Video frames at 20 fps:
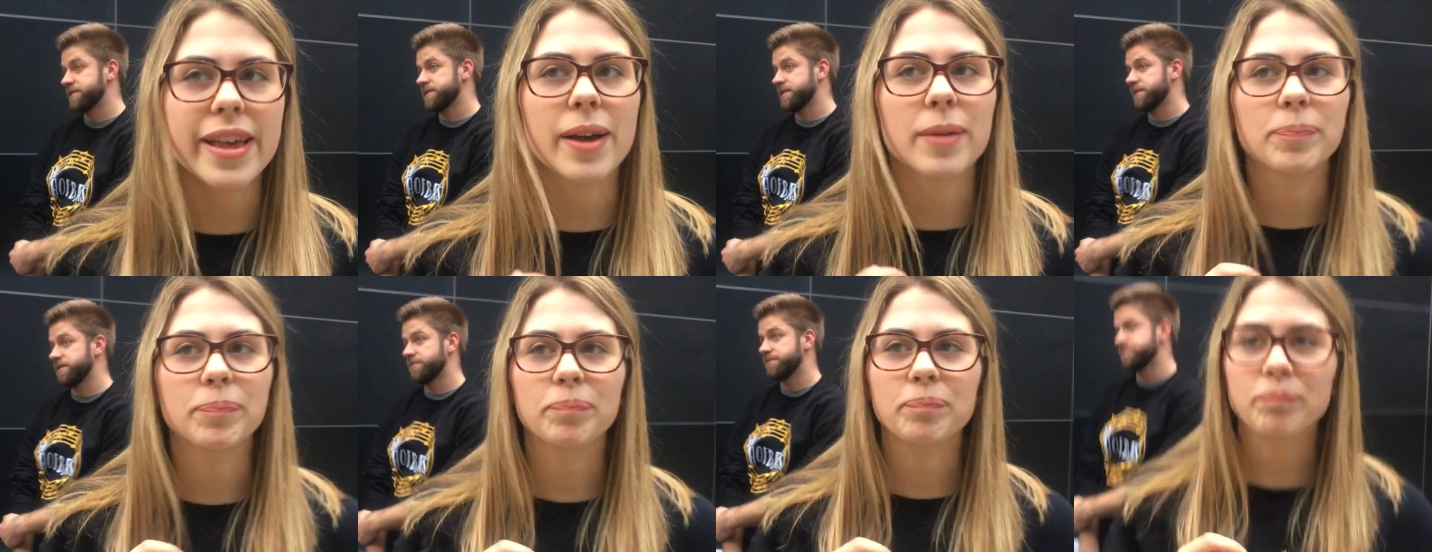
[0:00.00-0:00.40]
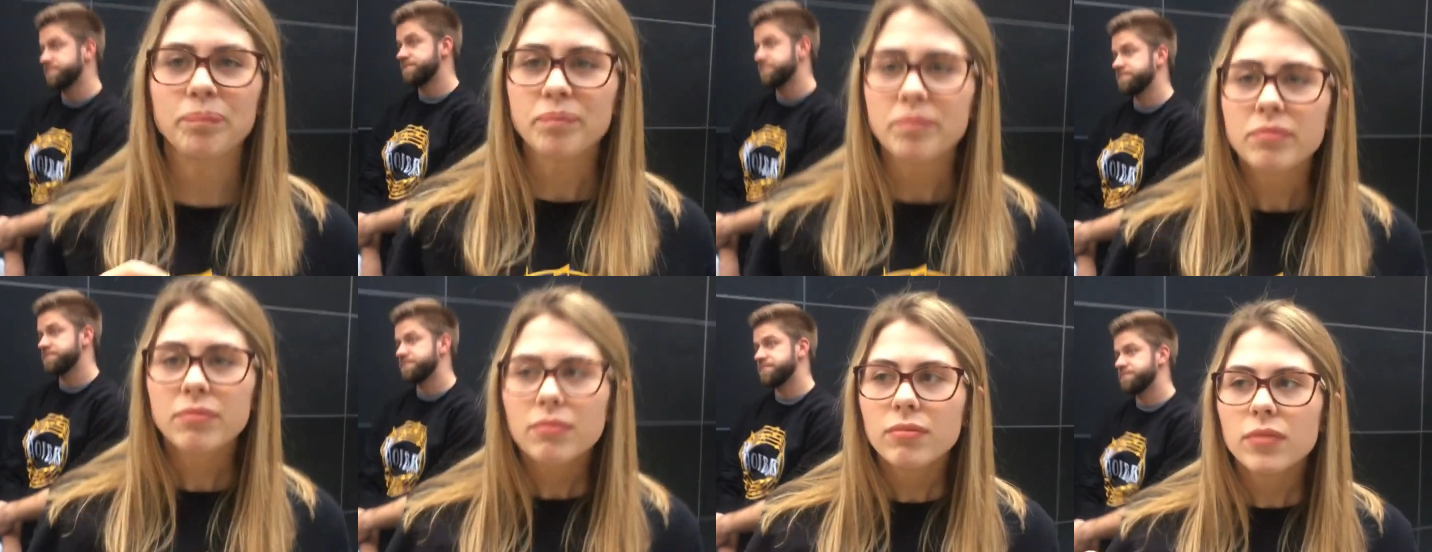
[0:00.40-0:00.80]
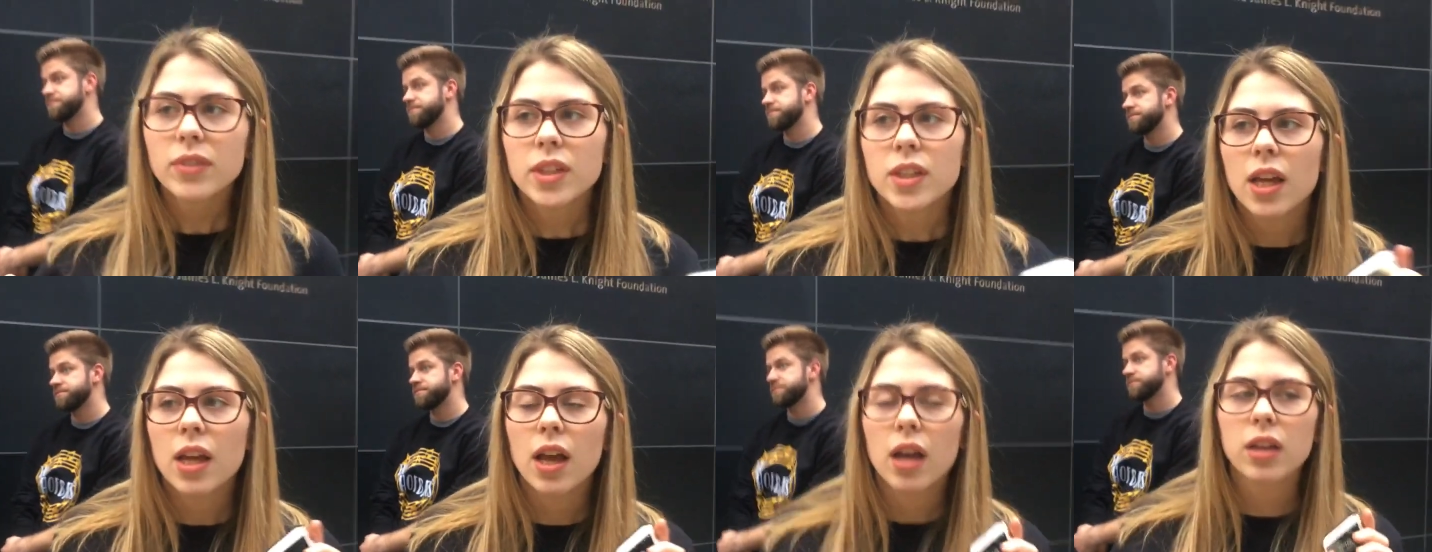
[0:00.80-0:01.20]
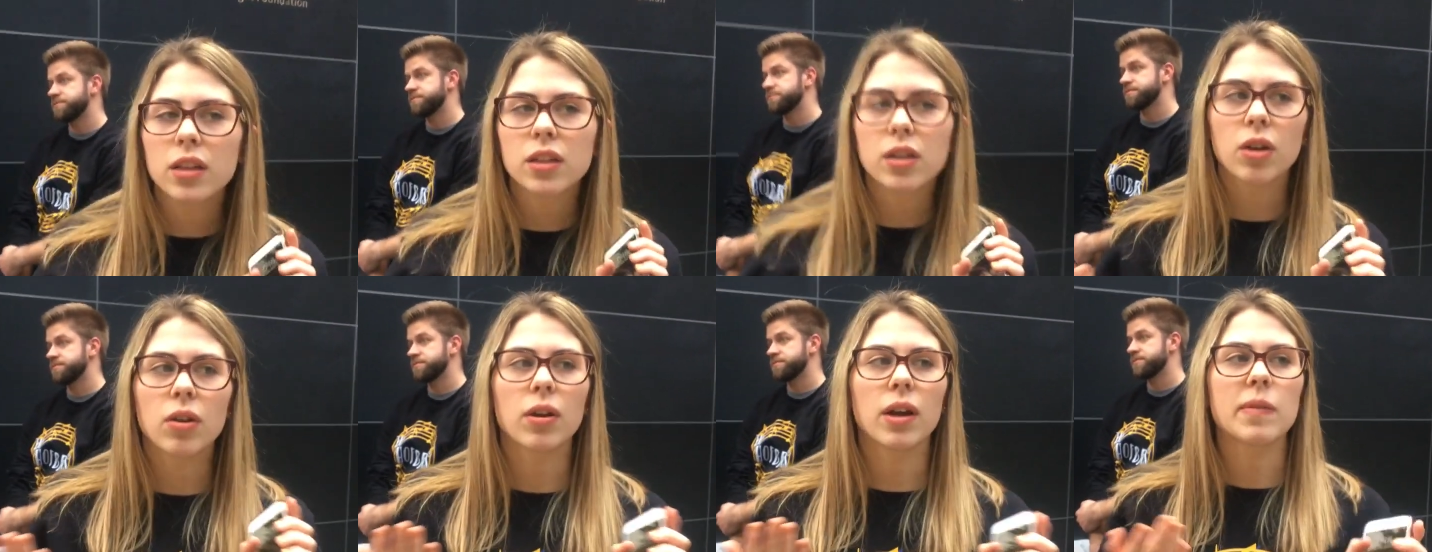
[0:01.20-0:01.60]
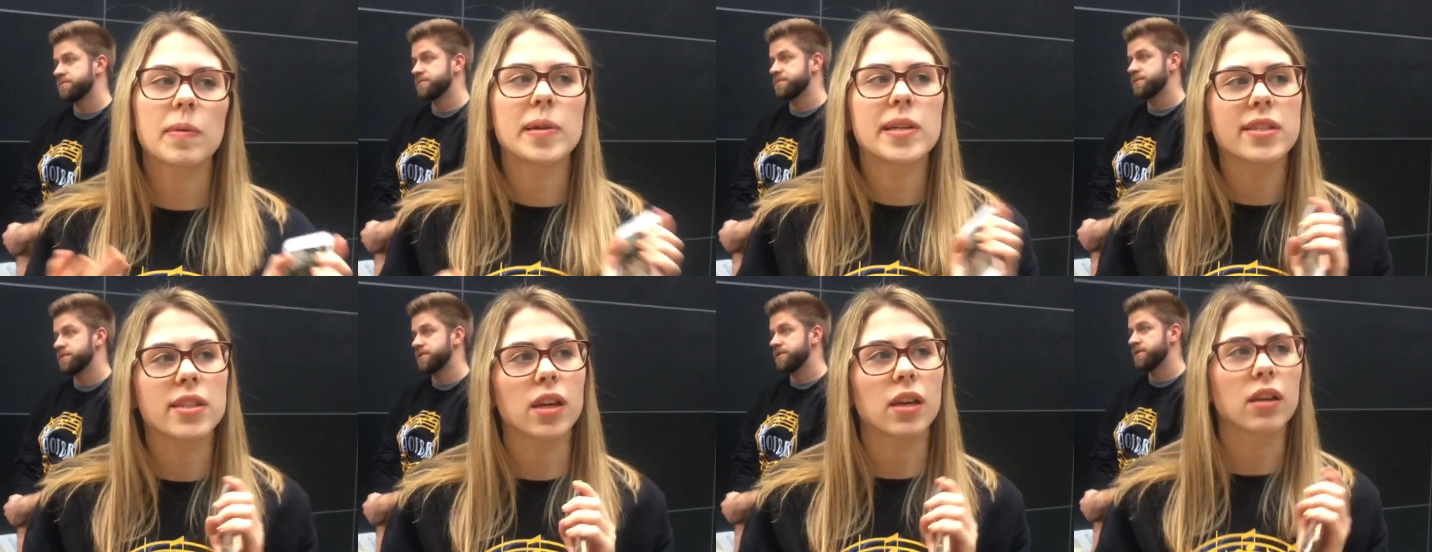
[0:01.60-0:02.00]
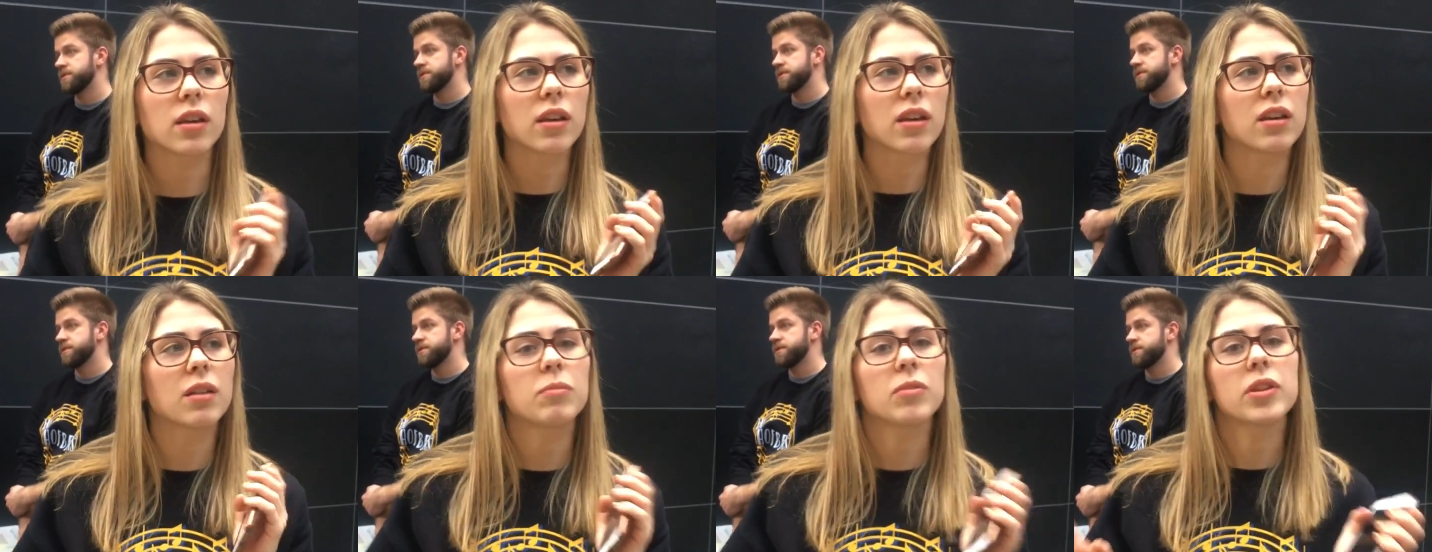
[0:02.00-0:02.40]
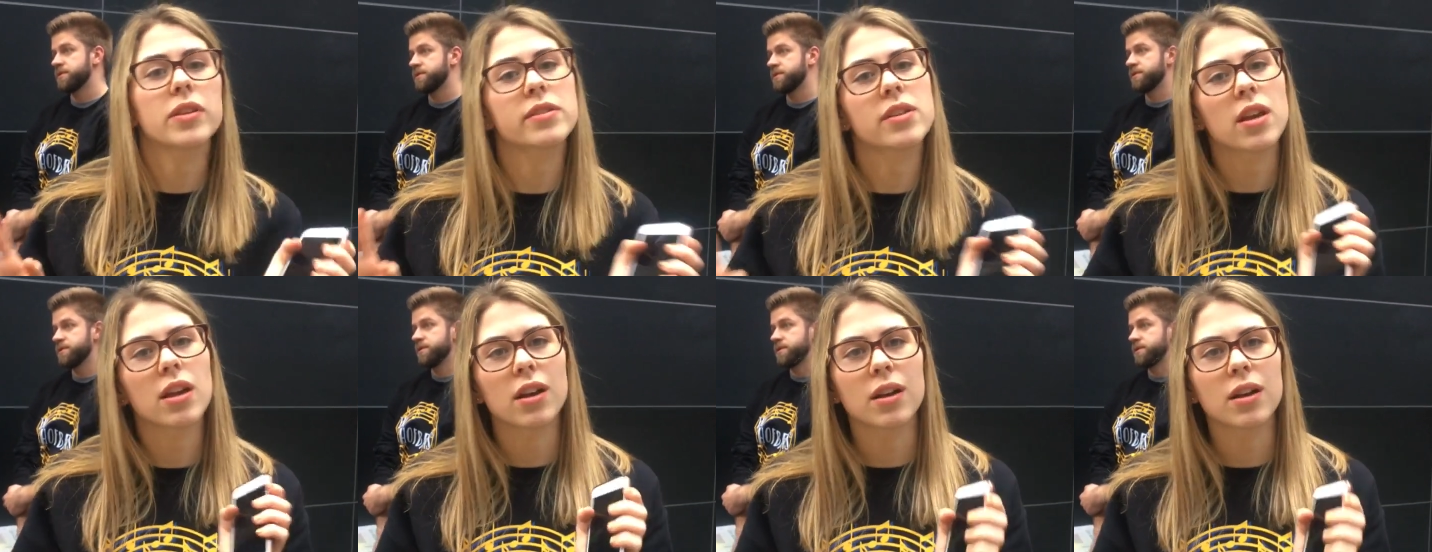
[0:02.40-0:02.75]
Speaker 1: that you know everybody's like. Oh, I'm scared,